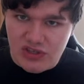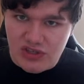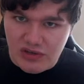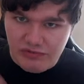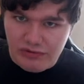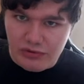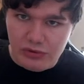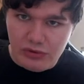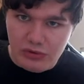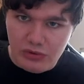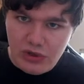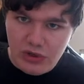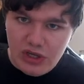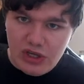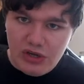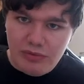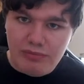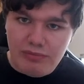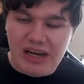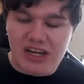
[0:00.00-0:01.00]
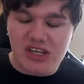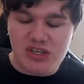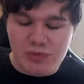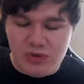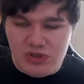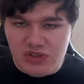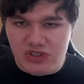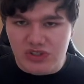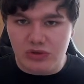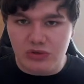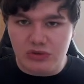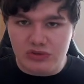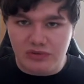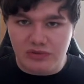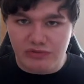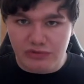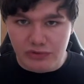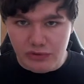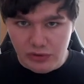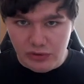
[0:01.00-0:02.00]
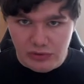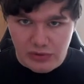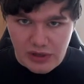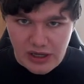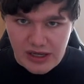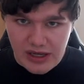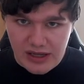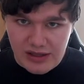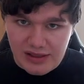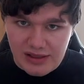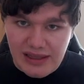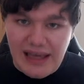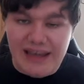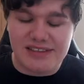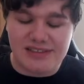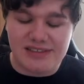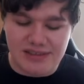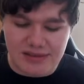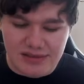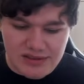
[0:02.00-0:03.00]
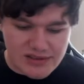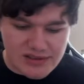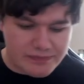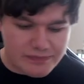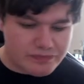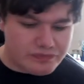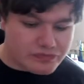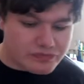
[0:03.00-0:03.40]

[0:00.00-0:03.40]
through management tools and through lessons.